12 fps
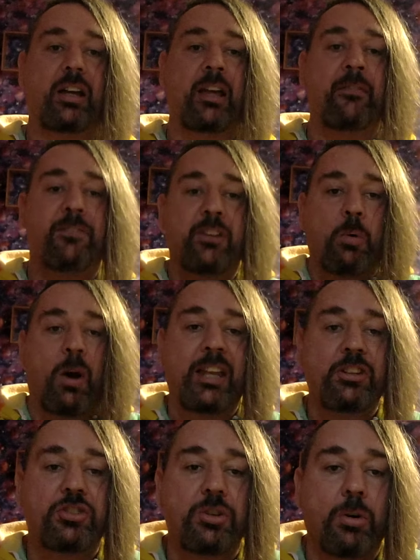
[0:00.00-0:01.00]

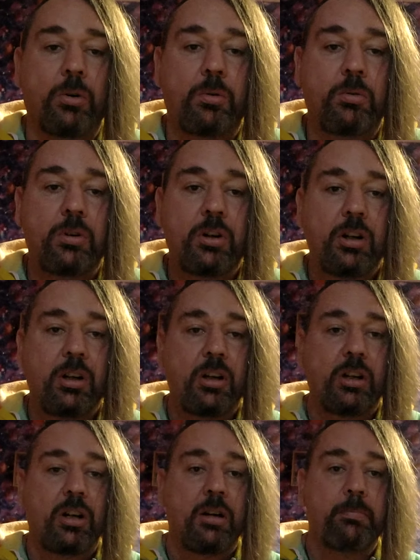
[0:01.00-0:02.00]
influential,
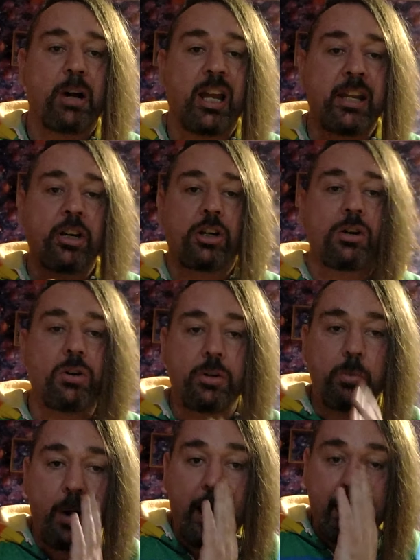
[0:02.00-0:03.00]
but in a
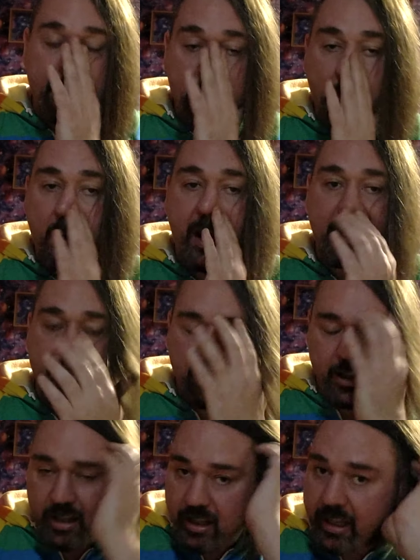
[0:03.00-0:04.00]
good way, in a way
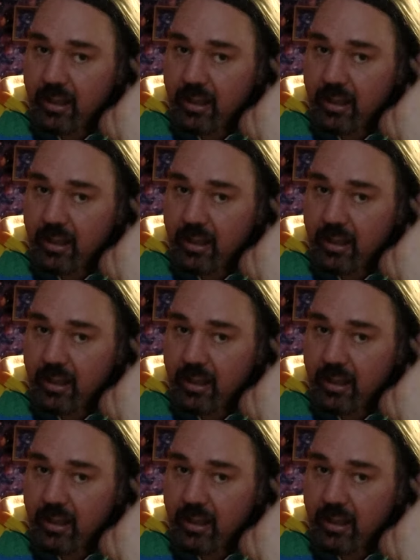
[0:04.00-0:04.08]
that